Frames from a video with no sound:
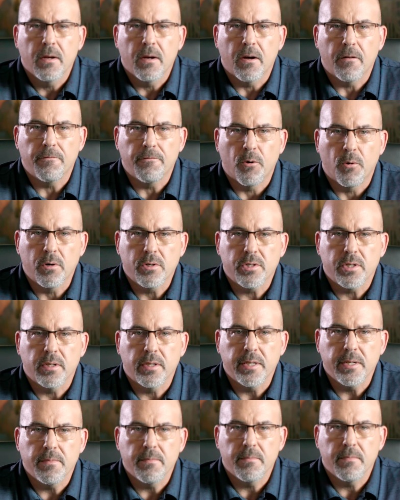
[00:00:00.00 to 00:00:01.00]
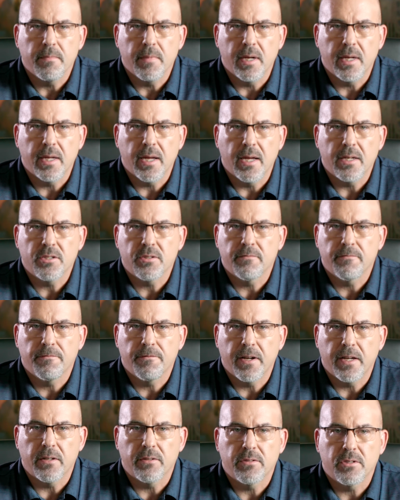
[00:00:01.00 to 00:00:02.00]
Unfortunately, mediation
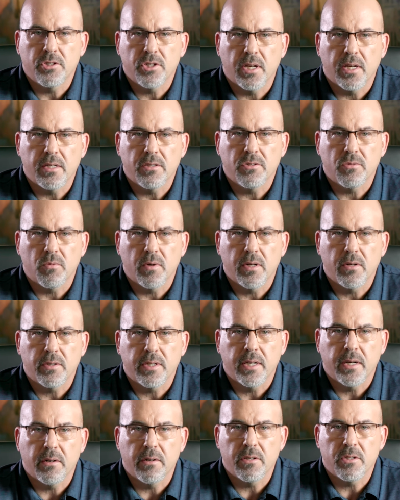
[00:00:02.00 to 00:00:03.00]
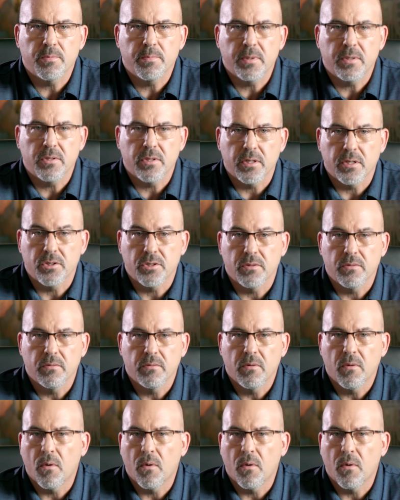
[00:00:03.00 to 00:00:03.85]
failed to change the rail carrier's position